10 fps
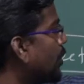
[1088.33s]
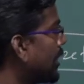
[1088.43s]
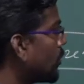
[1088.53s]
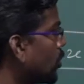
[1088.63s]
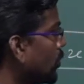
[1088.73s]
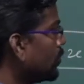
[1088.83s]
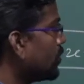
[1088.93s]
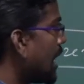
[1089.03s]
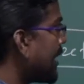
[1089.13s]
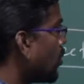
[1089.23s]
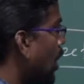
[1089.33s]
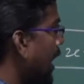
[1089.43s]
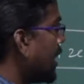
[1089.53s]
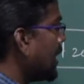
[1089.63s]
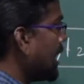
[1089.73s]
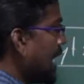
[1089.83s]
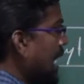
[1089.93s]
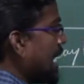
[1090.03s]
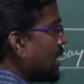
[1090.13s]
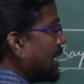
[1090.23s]
butyl group. Another one,
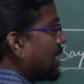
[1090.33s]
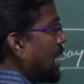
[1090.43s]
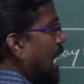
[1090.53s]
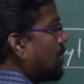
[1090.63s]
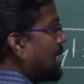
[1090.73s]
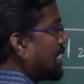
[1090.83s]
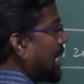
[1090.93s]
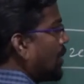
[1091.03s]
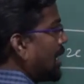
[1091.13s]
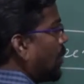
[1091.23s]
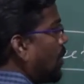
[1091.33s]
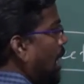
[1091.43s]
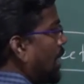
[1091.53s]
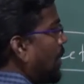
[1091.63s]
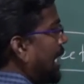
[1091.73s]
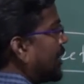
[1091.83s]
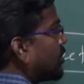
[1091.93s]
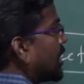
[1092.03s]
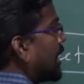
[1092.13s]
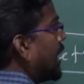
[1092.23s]
that carbon-carbon double bond
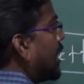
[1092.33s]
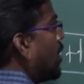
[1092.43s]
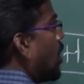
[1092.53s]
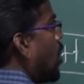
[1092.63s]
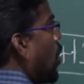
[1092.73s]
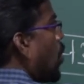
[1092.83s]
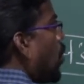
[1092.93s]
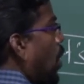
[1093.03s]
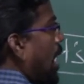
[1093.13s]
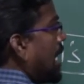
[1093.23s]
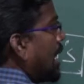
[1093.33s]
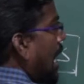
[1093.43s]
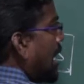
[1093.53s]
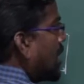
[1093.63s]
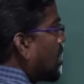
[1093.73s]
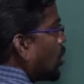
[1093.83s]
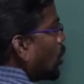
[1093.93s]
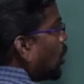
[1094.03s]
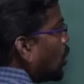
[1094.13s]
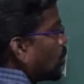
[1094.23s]
bonded with 1 and
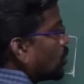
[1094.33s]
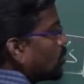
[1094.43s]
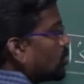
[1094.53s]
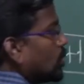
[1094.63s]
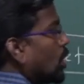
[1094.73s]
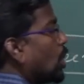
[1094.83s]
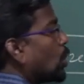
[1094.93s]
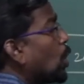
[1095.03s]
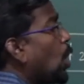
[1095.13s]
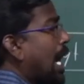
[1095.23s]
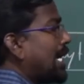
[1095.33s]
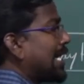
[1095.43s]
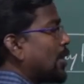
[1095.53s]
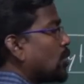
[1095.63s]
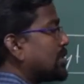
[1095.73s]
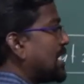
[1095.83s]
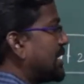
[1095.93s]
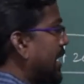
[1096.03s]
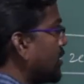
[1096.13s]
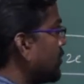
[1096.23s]
2. 2 alkyl groups are
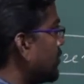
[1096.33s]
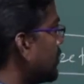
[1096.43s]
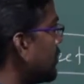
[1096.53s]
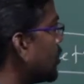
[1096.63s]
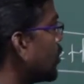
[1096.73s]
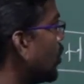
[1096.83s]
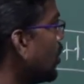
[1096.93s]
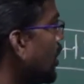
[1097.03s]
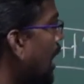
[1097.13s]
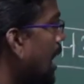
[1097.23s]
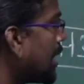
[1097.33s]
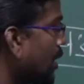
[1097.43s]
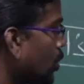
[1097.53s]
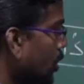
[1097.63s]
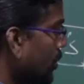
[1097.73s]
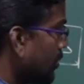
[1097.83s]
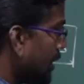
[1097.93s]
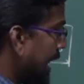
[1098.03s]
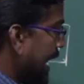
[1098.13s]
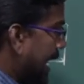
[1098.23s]
there. 2 alkyl
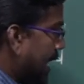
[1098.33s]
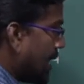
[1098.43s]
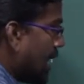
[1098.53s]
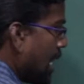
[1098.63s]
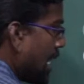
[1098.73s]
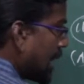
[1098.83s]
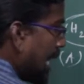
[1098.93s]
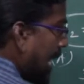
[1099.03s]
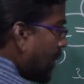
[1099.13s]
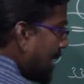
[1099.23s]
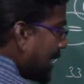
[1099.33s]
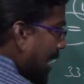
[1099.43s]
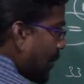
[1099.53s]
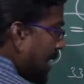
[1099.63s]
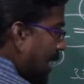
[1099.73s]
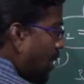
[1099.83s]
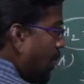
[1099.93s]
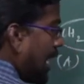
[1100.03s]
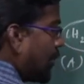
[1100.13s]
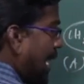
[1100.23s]
group. Here, carbon-carbon double
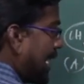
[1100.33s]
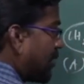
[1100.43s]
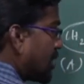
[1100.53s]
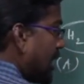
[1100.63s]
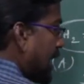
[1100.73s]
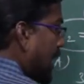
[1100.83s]
bond bonded with